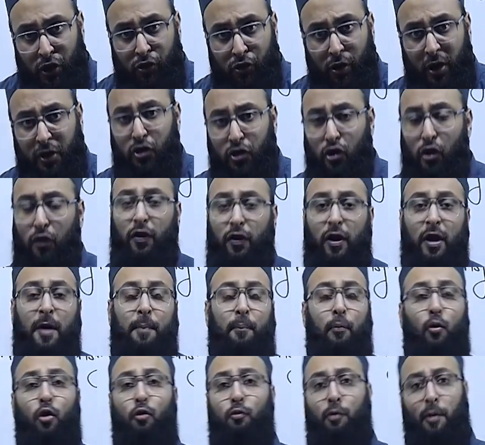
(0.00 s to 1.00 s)
structure of the
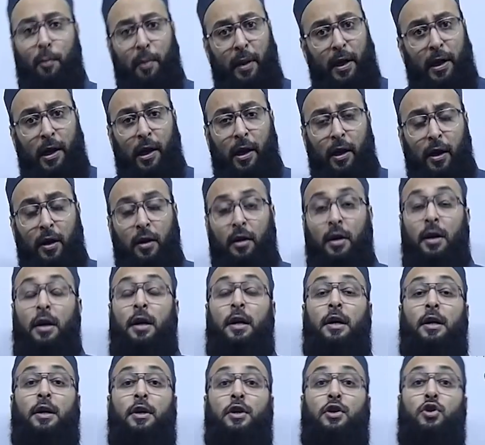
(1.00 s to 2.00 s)
report will be clear.
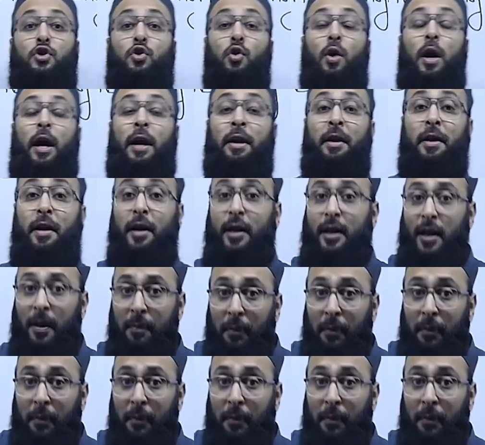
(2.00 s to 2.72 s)
So under